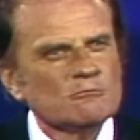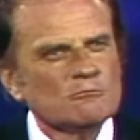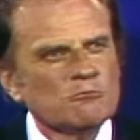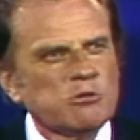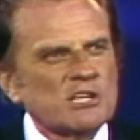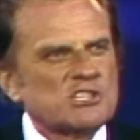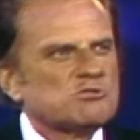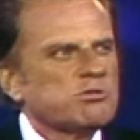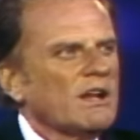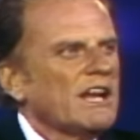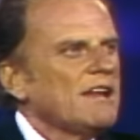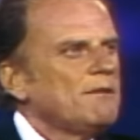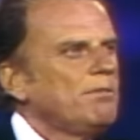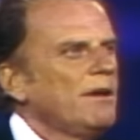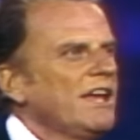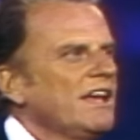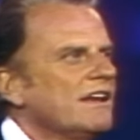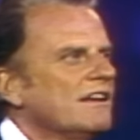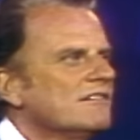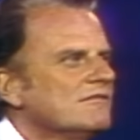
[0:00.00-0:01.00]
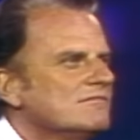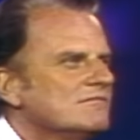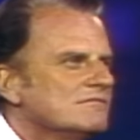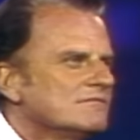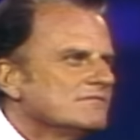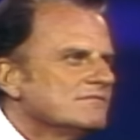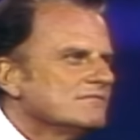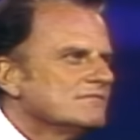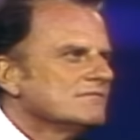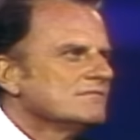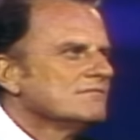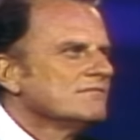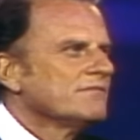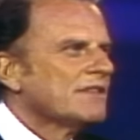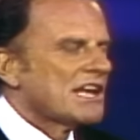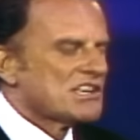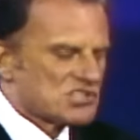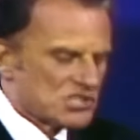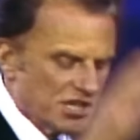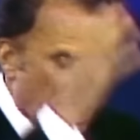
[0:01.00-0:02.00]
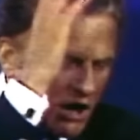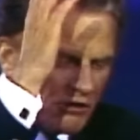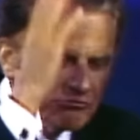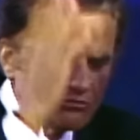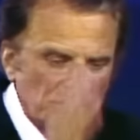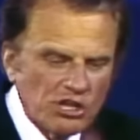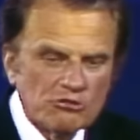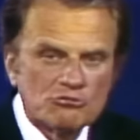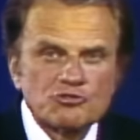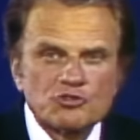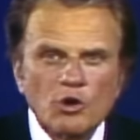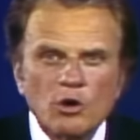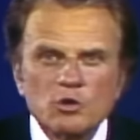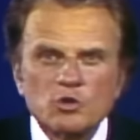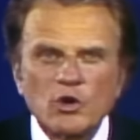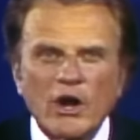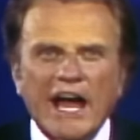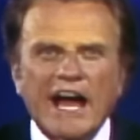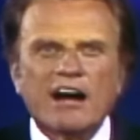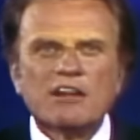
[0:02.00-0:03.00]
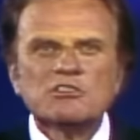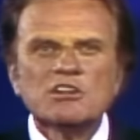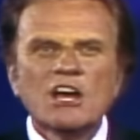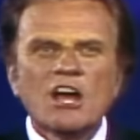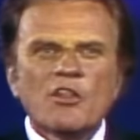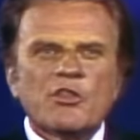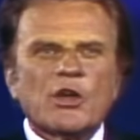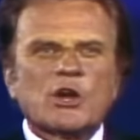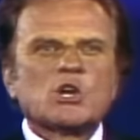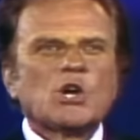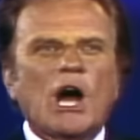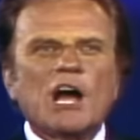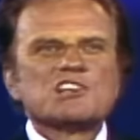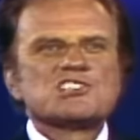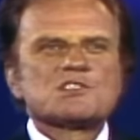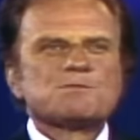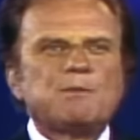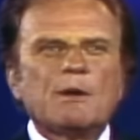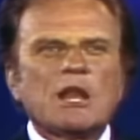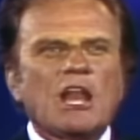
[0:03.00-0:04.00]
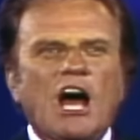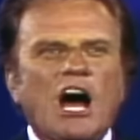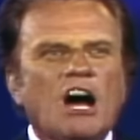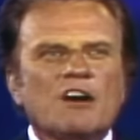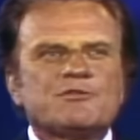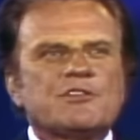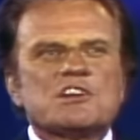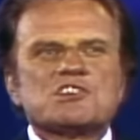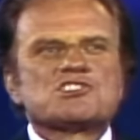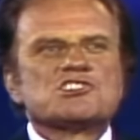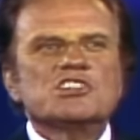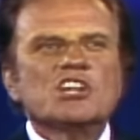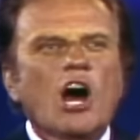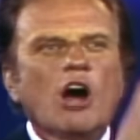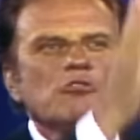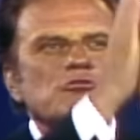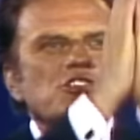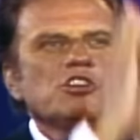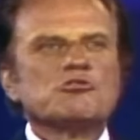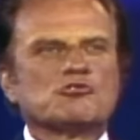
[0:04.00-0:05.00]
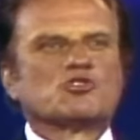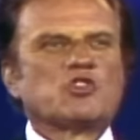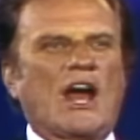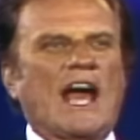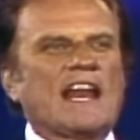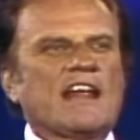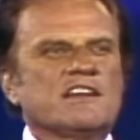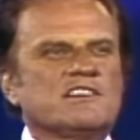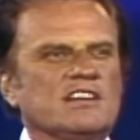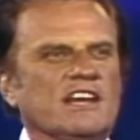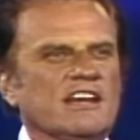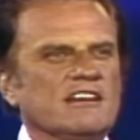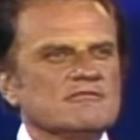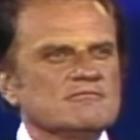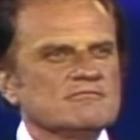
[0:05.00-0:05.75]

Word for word: Which will it be? There's no neutral ground. The gospel offers no neutrality.